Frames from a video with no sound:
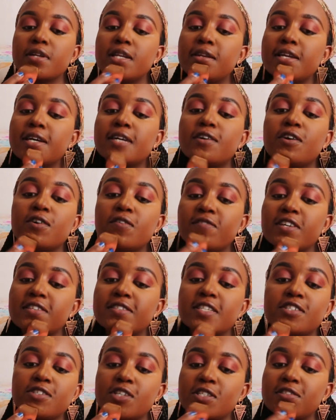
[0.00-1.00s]
Like,
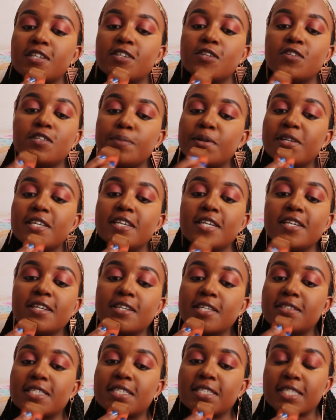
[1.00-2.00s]
conversations are not
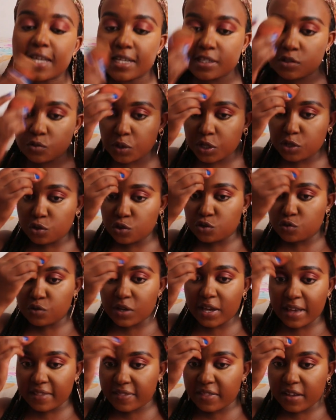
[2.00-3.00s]
making sense when you're
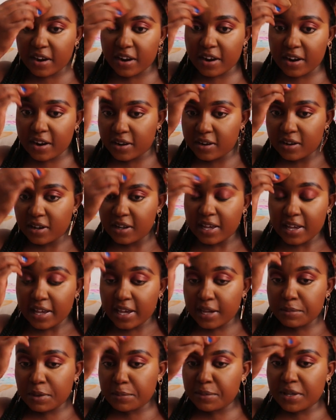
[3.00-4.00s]
together,
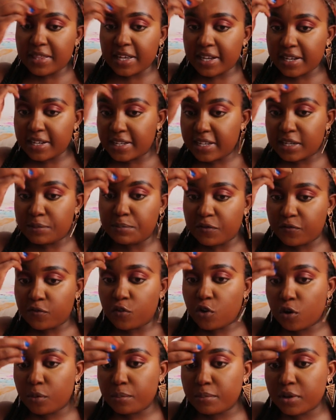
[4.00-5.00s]
and maybe they did
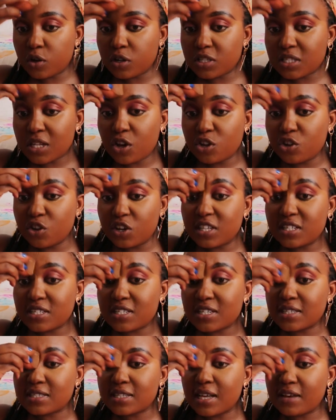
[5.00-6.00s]
before, because now your
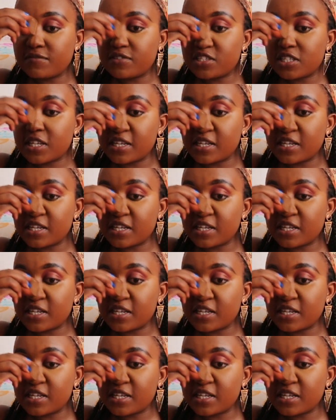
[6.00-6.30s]
interests have